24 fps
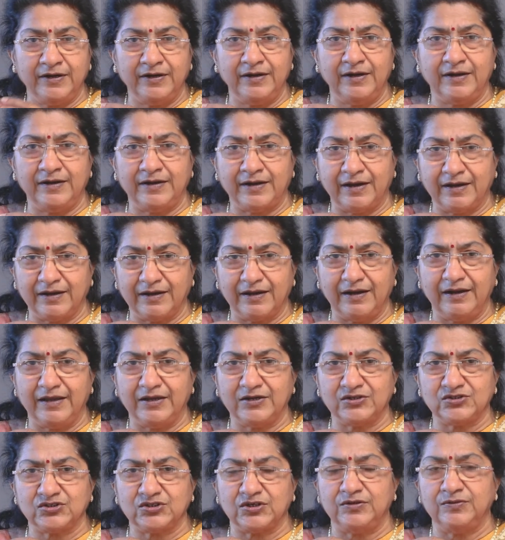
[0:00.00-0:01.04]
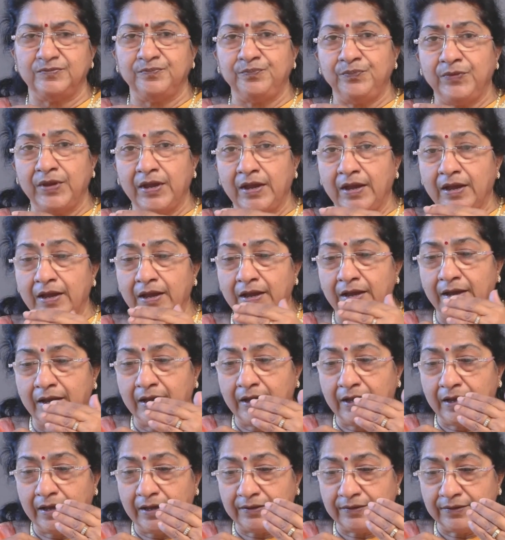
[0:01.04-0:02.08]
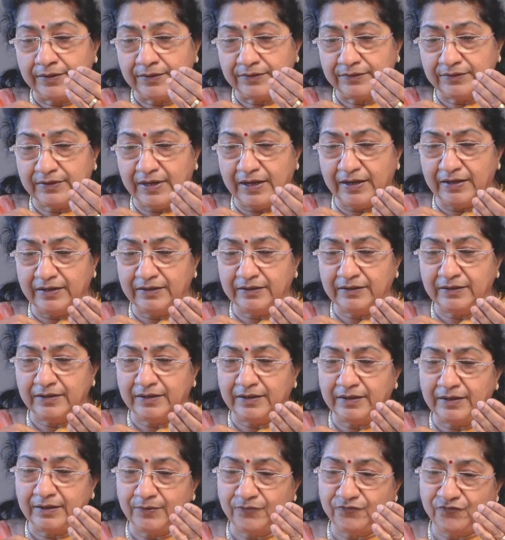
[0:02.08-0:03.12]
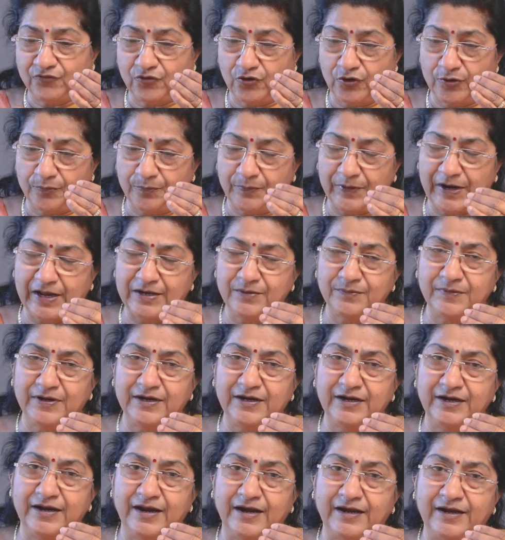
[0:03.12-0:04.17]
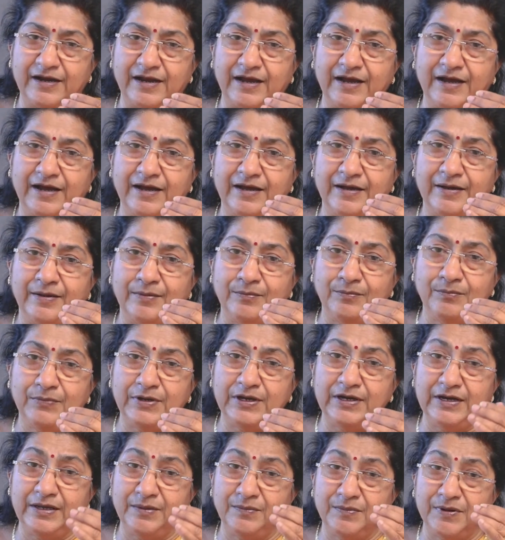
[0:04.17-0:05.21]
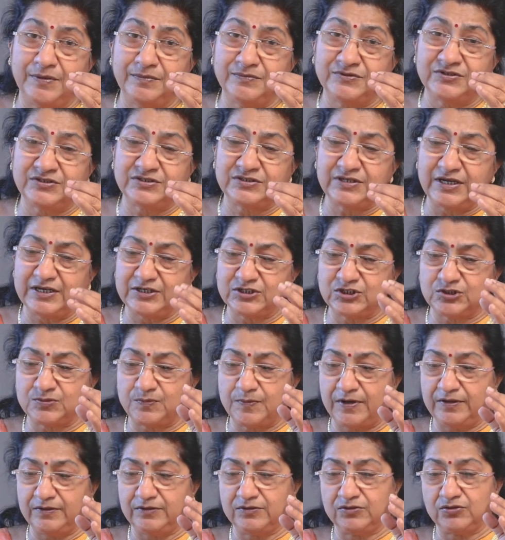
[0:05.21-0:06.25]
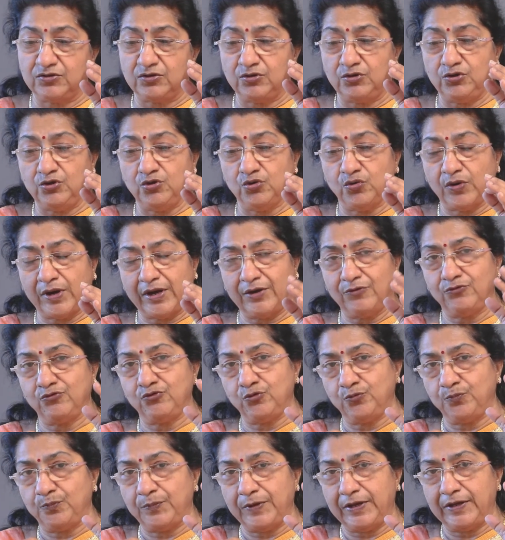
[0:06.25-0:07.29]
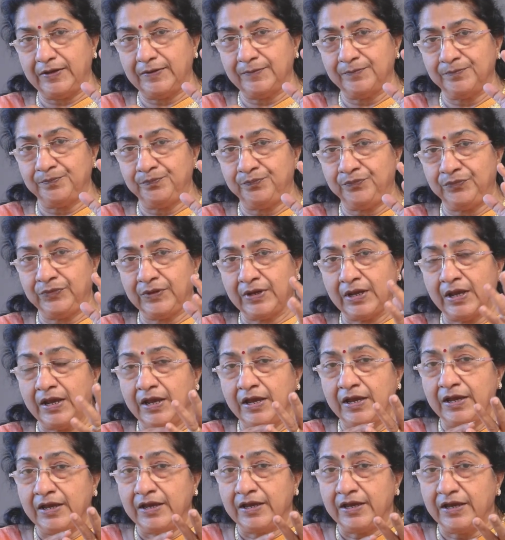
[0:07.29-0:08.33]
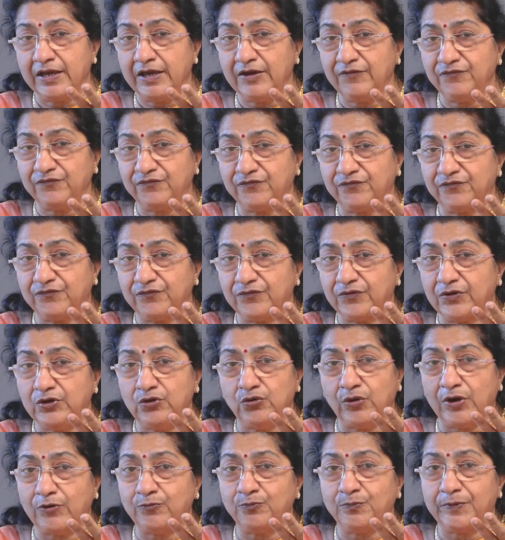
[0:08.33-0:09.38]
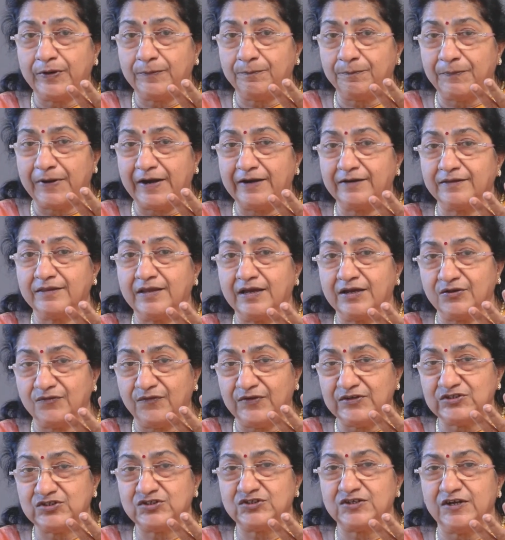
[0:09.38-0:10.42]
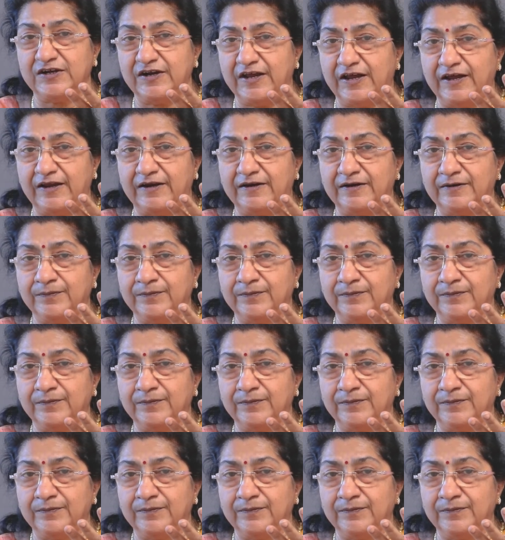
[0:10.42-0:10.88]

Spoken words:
data collection. Then for primary data, minimum 6 months you have to pay. If you have prepared the questionnaire,